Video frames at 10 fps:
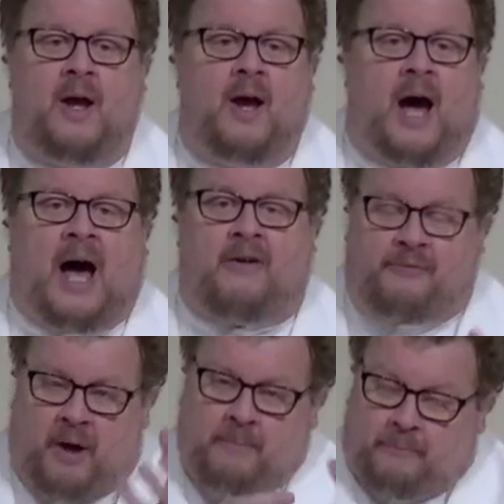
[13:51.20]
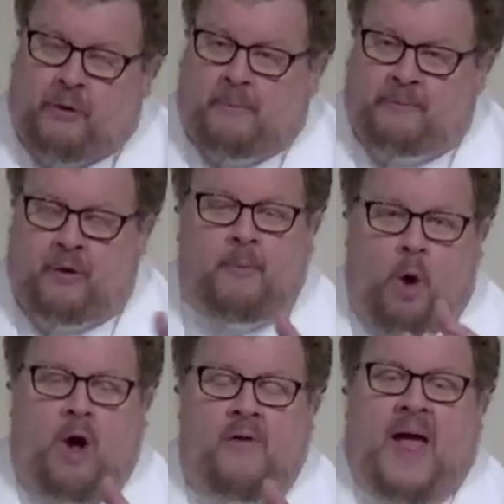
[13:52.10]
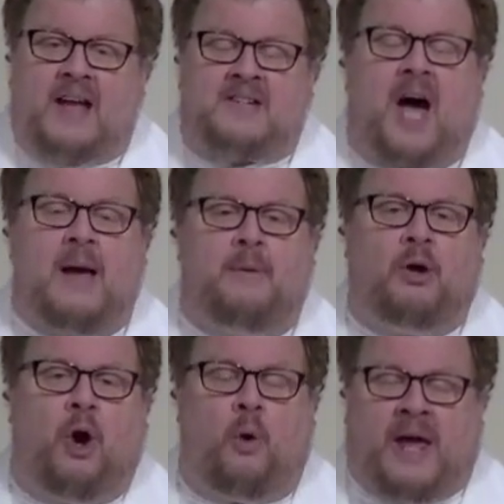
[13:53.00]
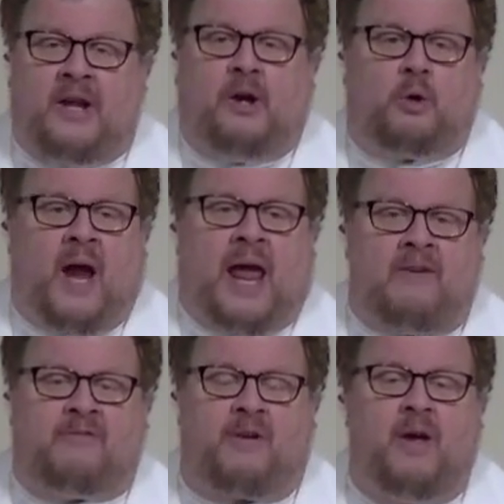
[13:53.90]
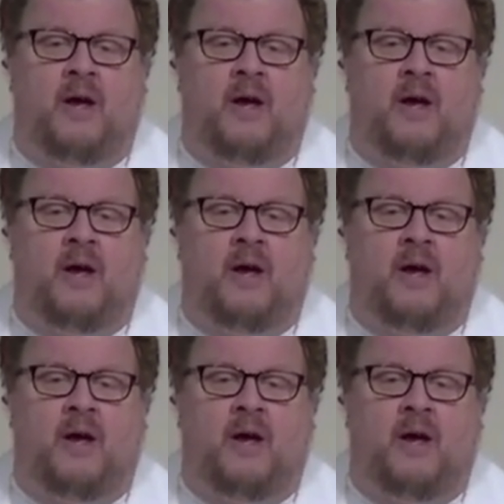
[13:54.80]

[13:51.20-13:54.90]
from all that time ago in a grave,